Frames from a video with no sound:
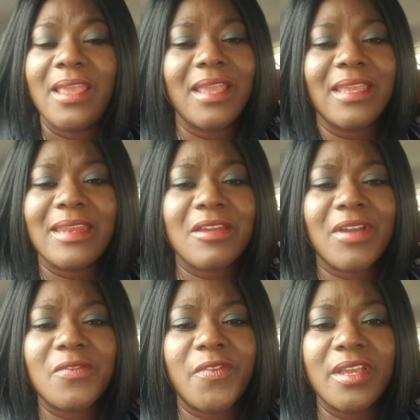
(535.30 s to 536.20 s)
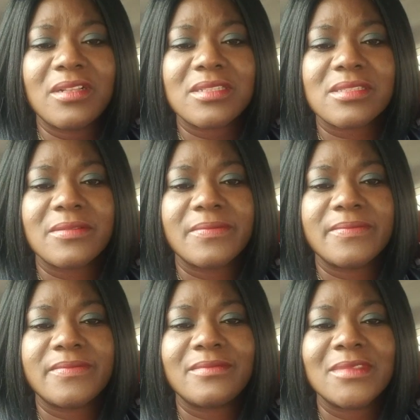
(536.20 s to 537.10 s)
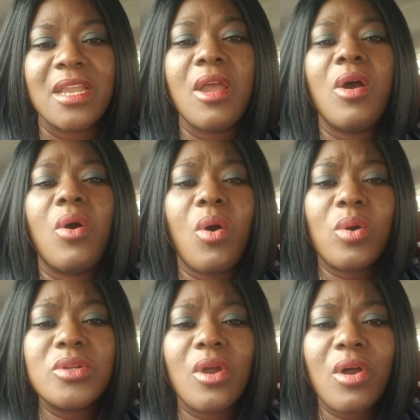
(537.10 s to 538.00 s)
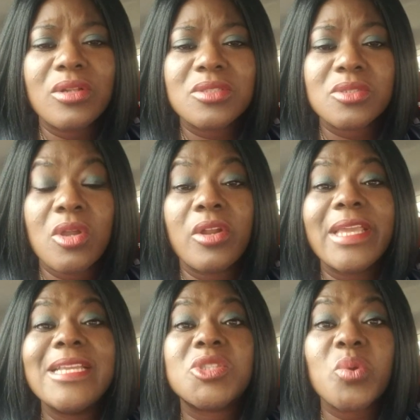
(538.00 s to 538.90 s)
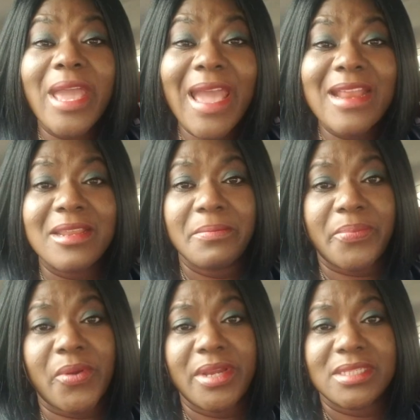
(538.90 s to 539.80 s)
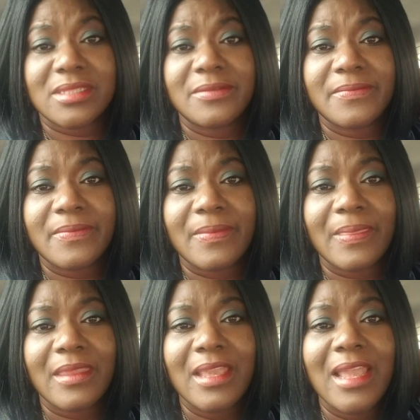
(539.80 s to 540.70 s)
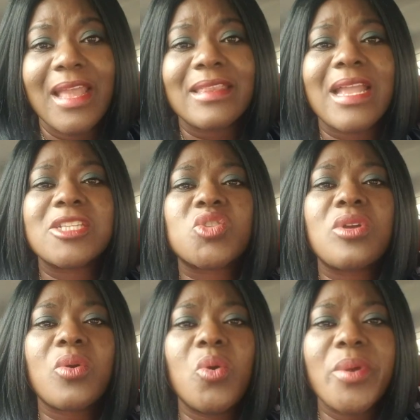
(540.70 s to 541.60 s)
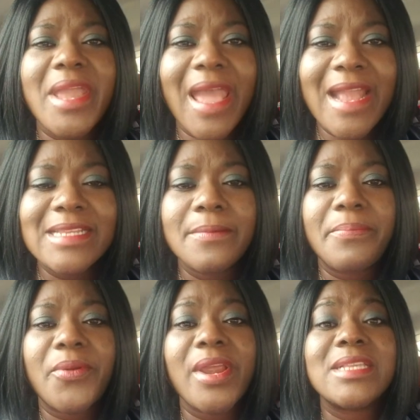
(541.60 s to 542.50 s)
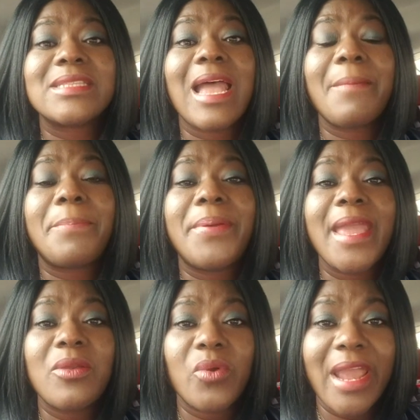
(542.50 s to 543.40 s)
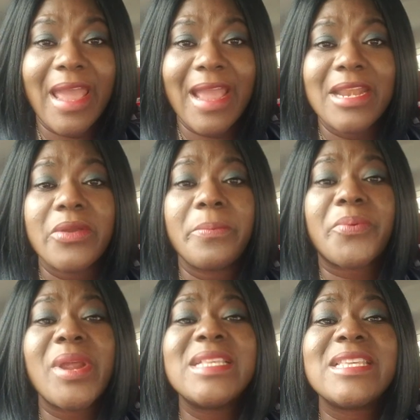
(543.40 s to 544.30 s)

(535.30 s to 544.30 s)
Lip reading: He never fails. Hold on to God. It will end in praise. That struggle will end in praise. That pain will end in praise